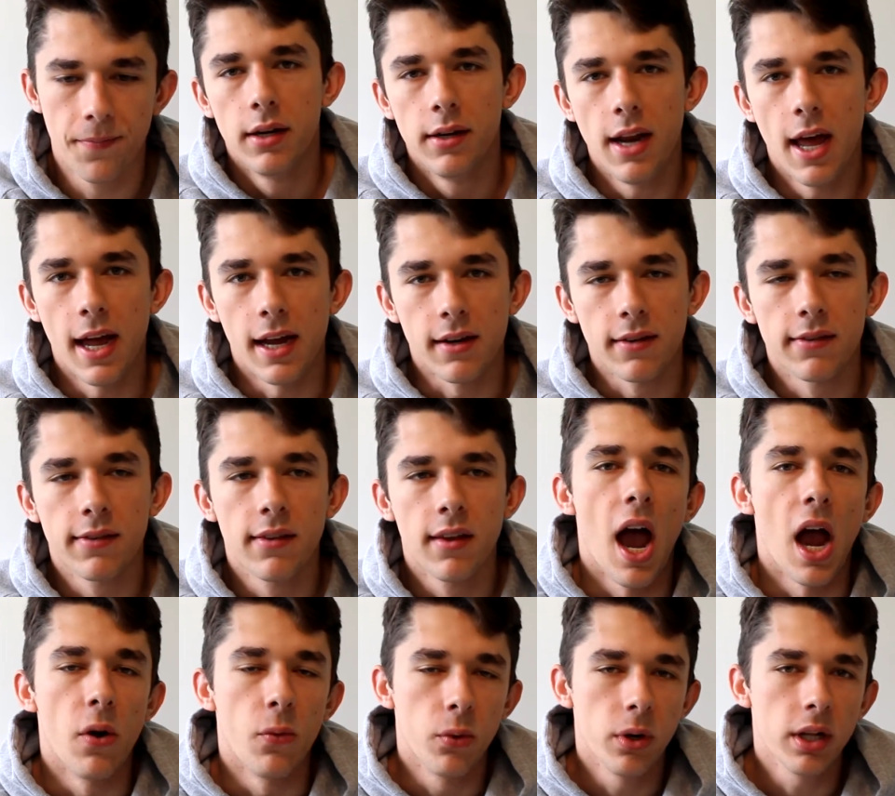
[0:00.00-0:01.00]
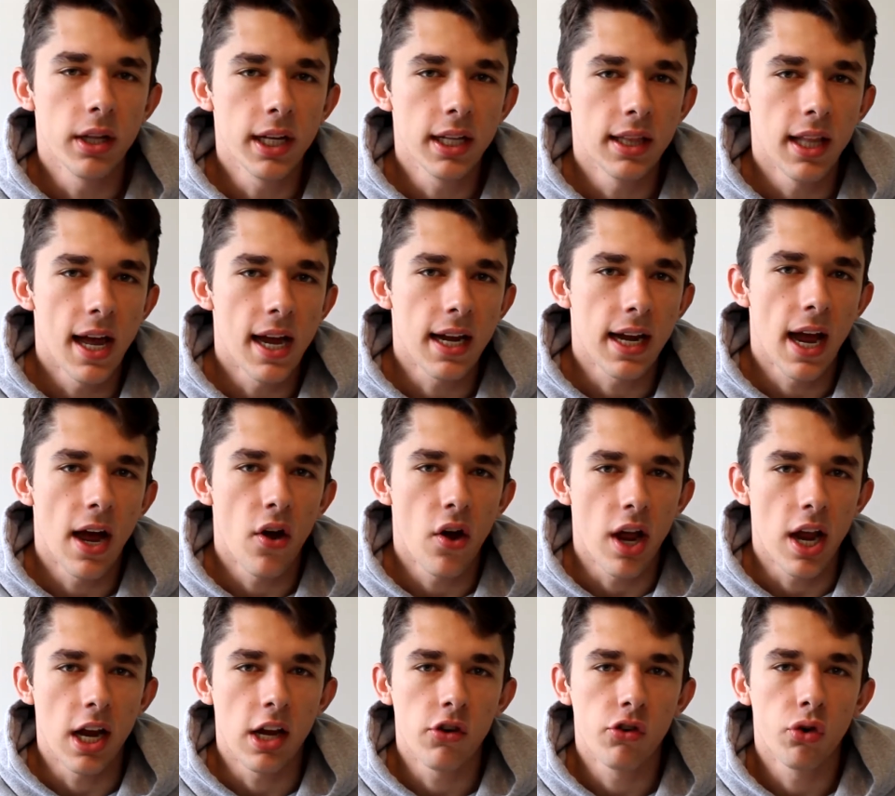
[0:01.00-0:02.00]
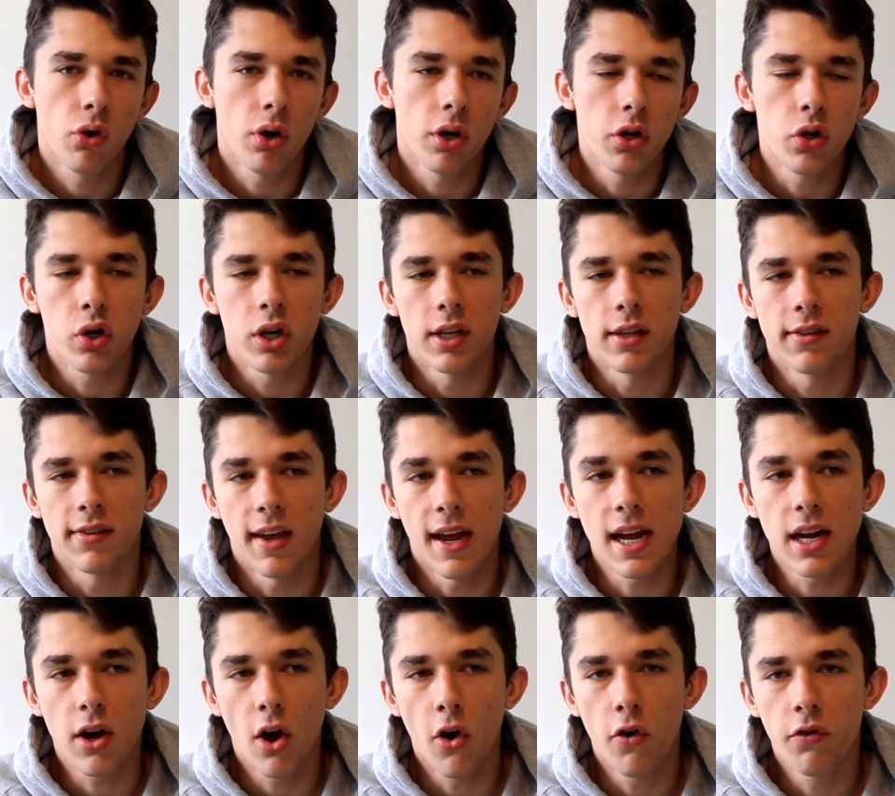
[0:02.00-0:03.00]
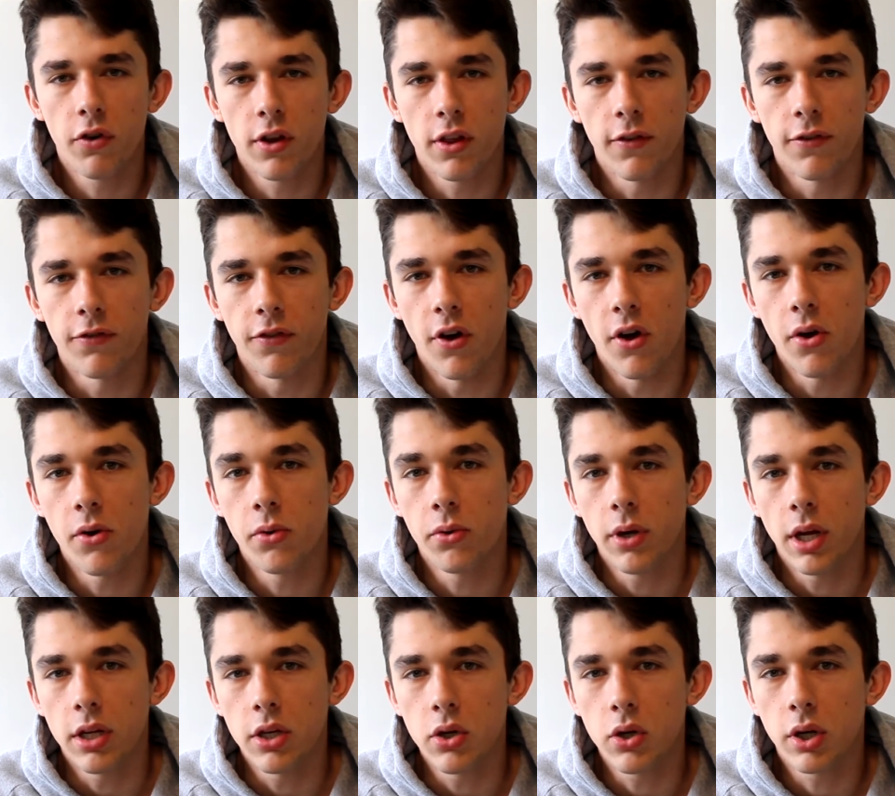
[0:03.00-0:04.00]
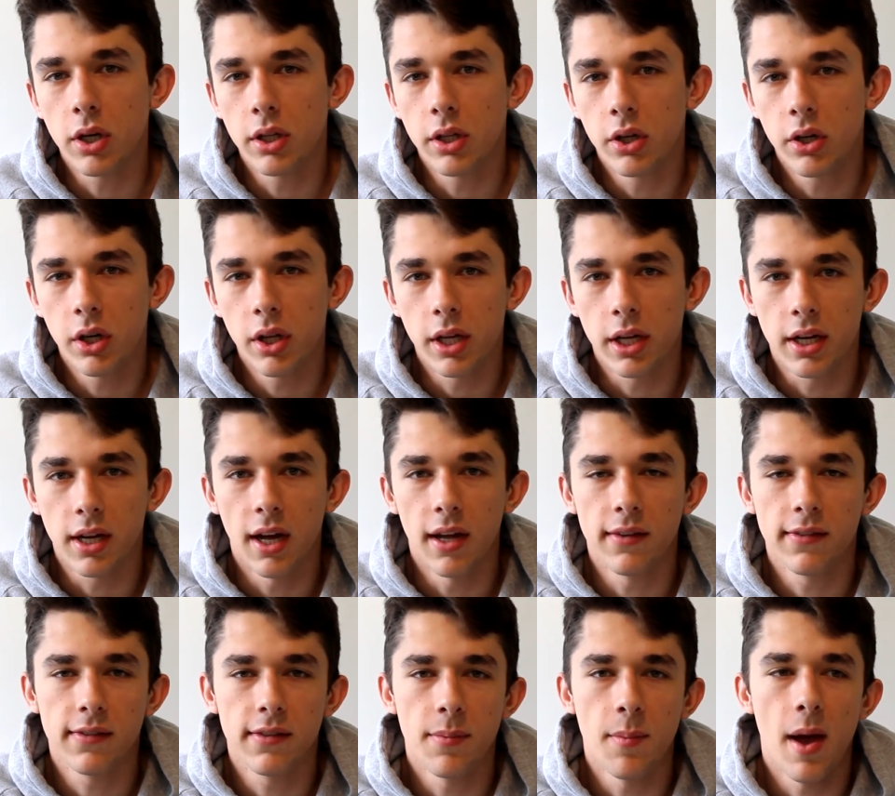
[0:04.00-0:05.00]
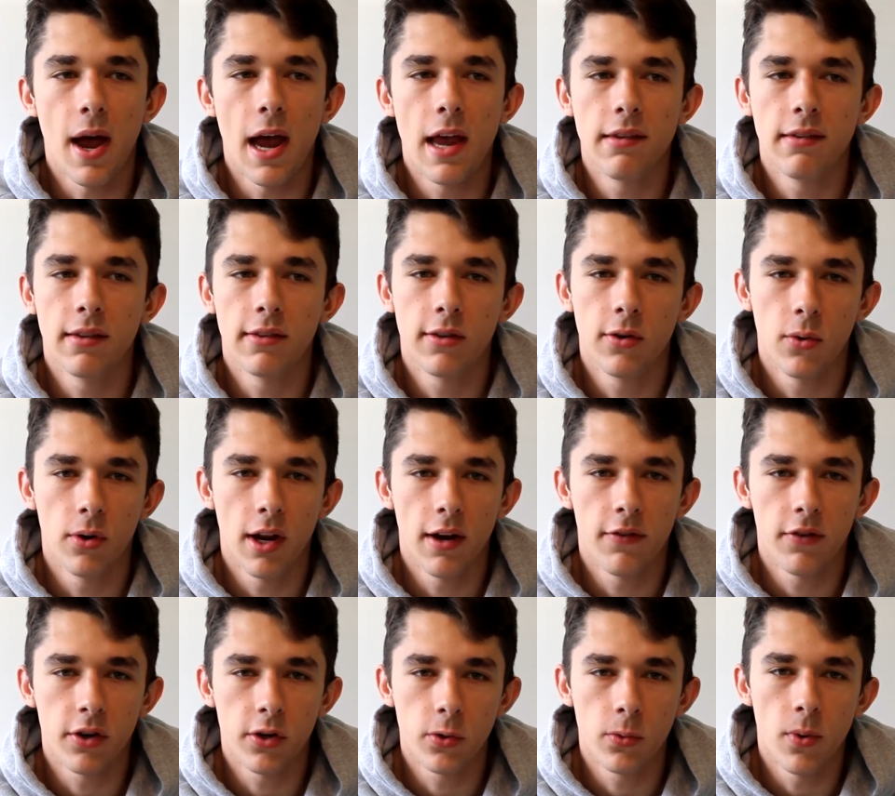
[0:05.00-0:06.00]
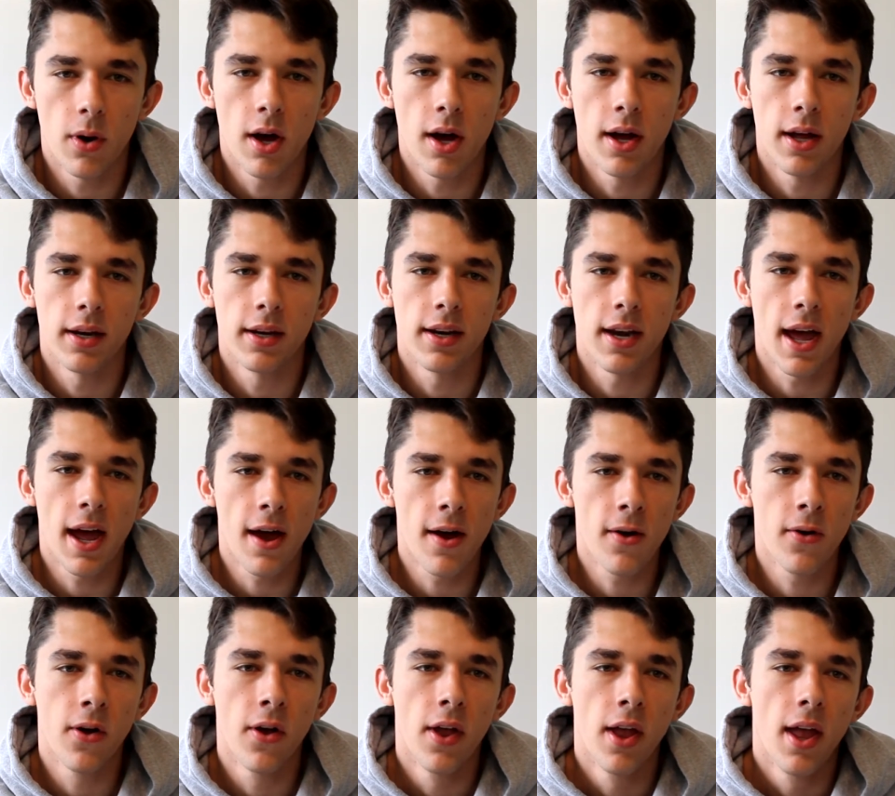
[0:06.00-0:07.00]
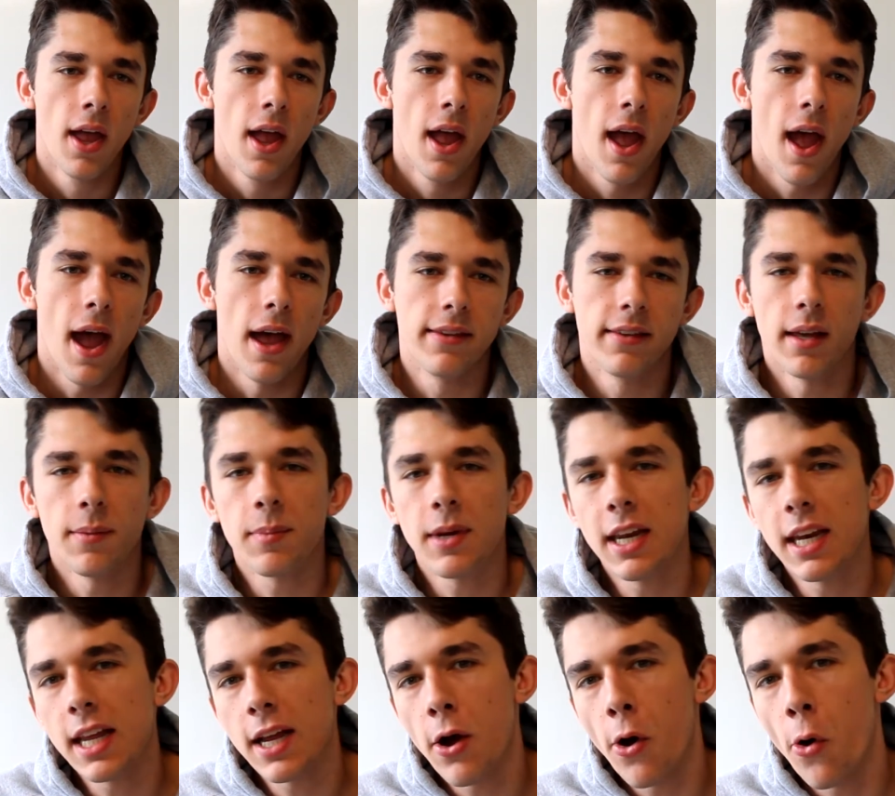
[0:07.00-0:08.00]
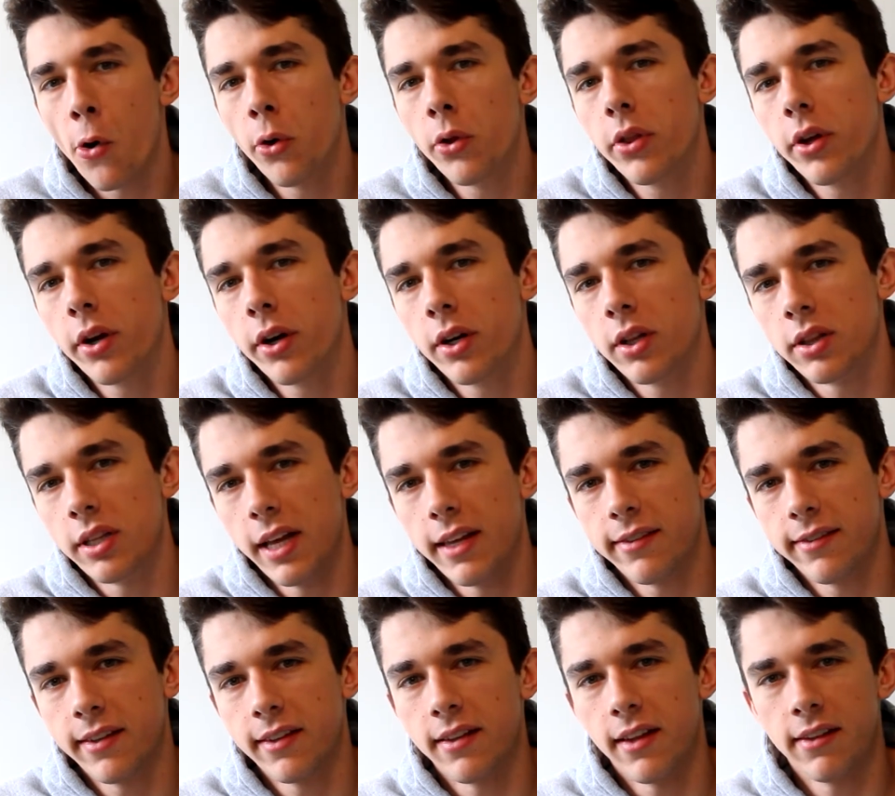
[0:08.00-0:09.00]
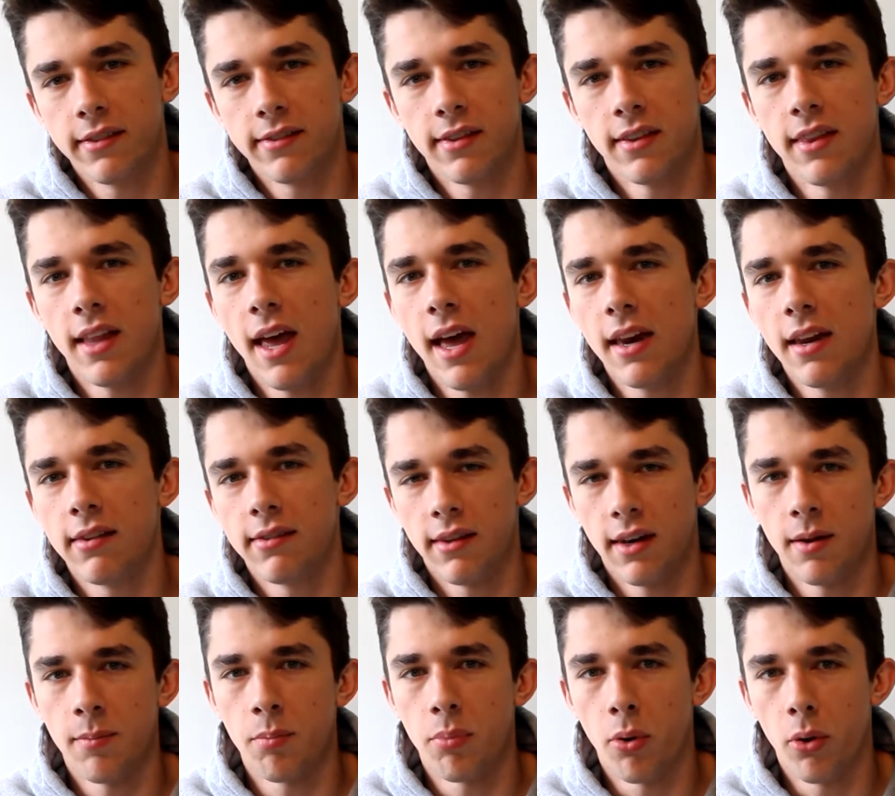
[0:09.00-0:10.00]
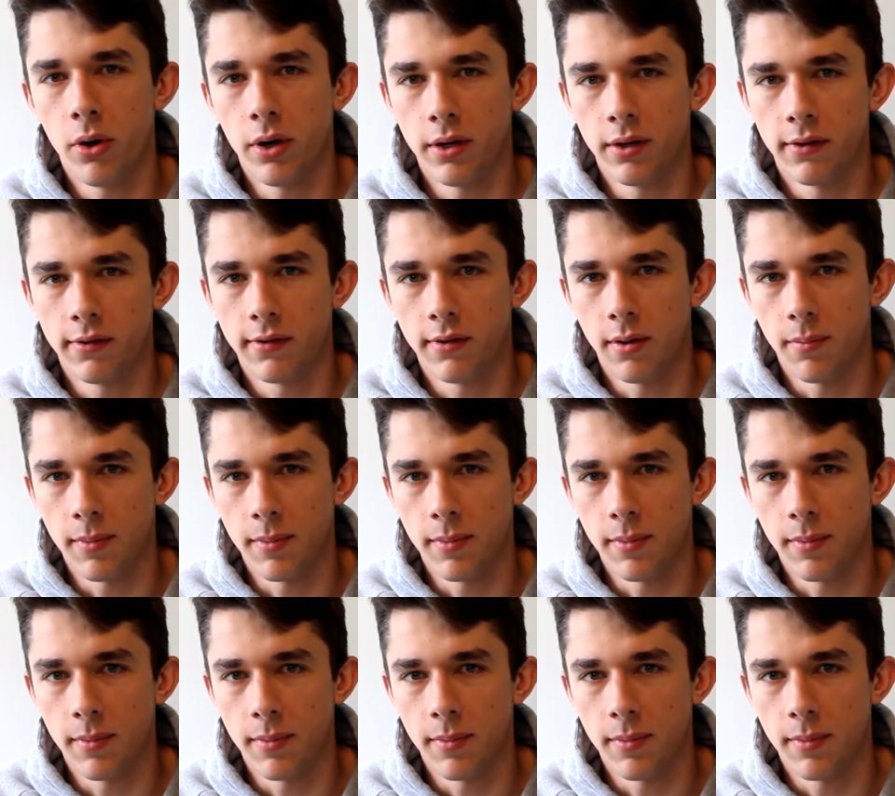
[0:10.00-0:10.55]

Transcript: Next, I really like how Android, you can take over the phone and you can literally customize it to whatever you want. Now, as I'm getting older, less and less of that is an importance to